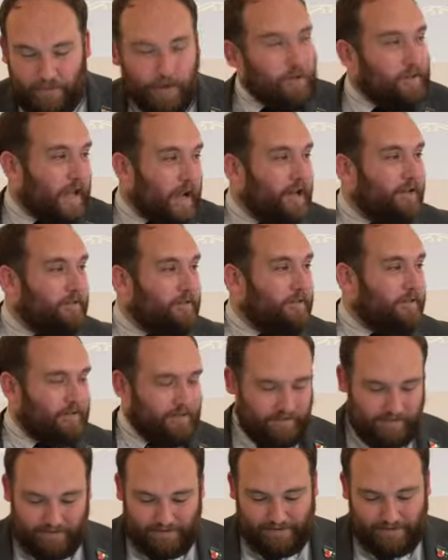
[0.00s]
don't they?
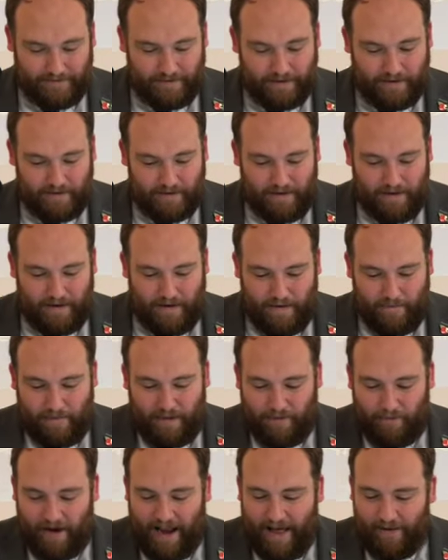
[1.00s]
But
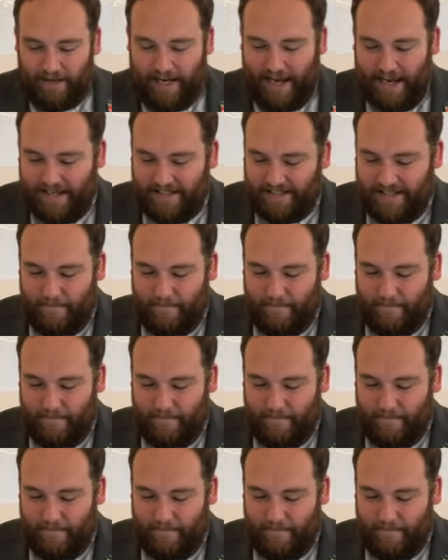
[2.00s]
the reality is